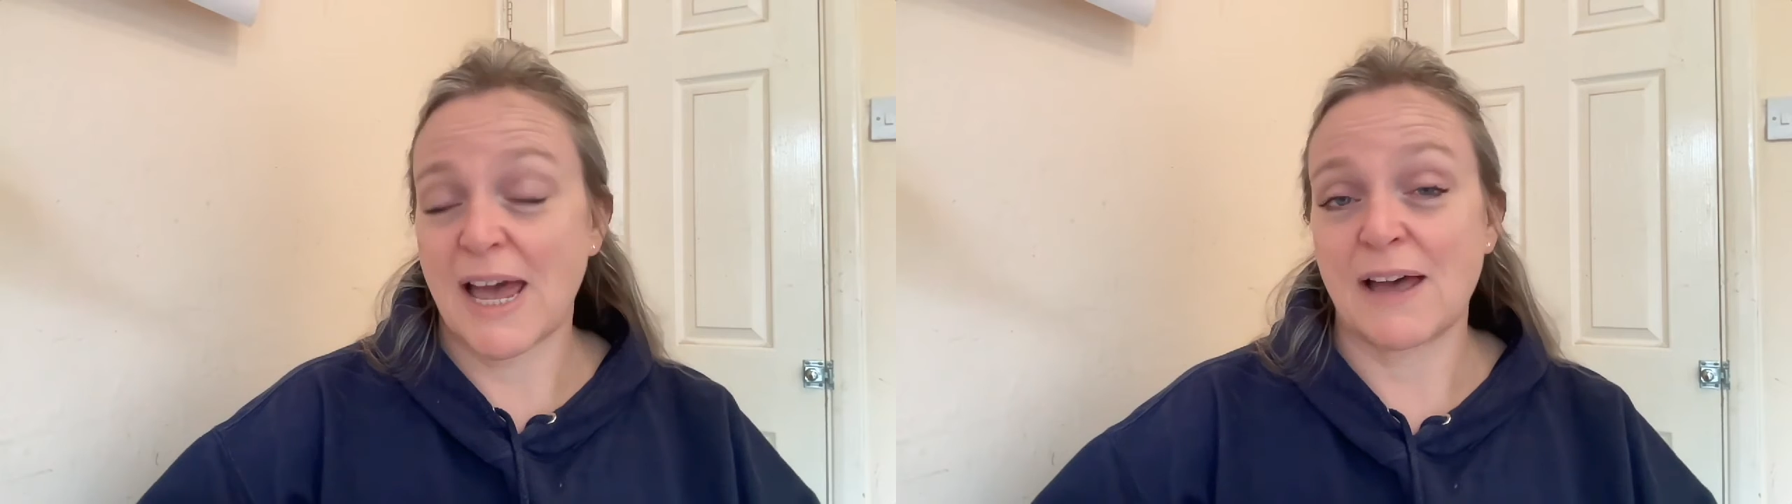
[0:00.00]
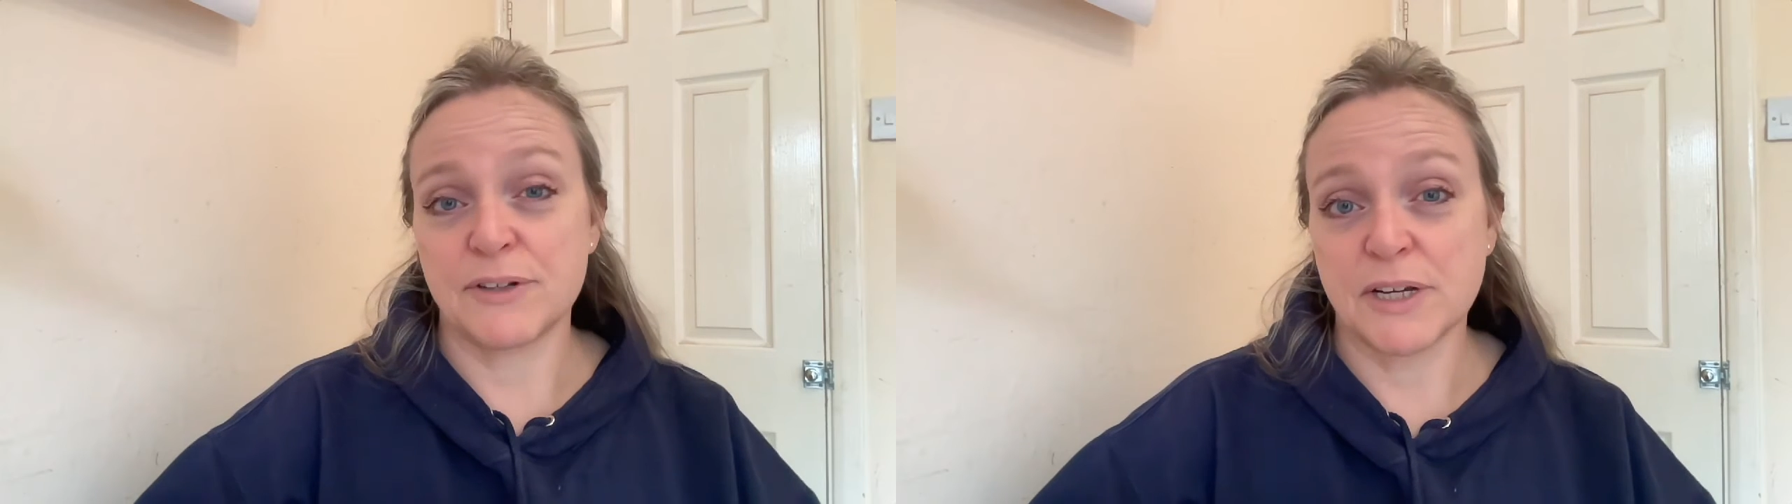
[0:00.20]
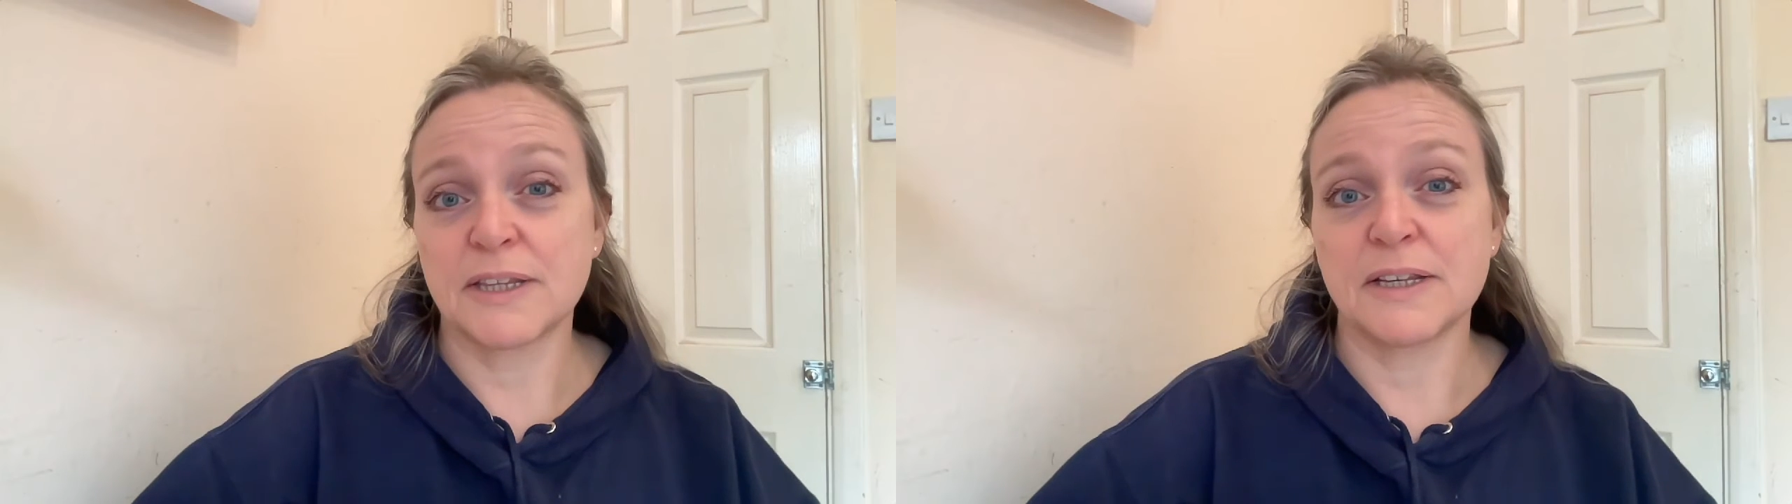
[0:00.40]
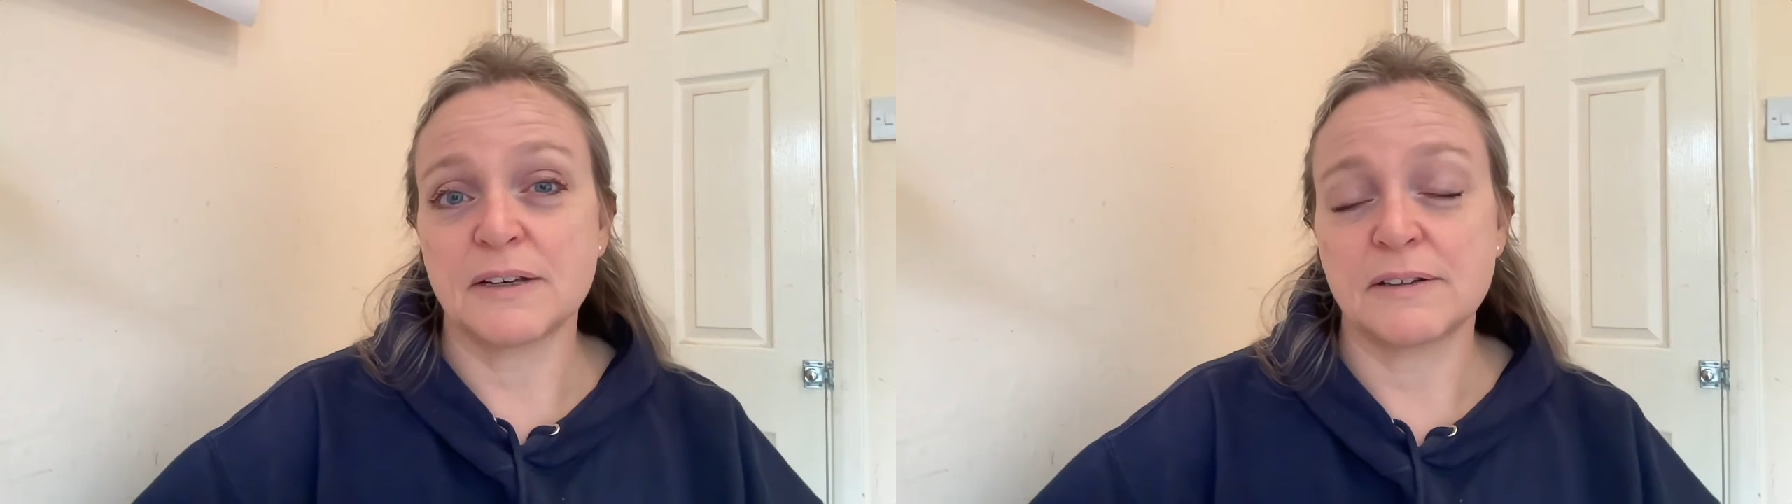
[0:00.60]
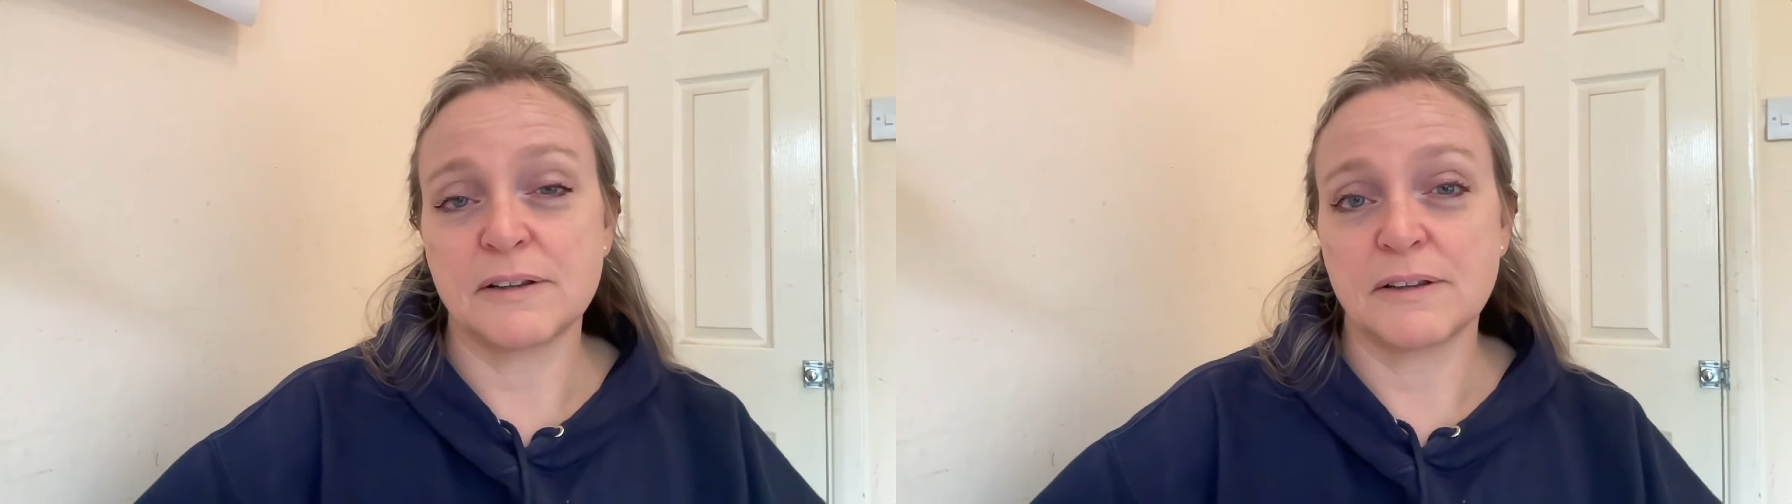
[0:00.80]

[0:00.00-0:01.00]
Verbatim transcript: have another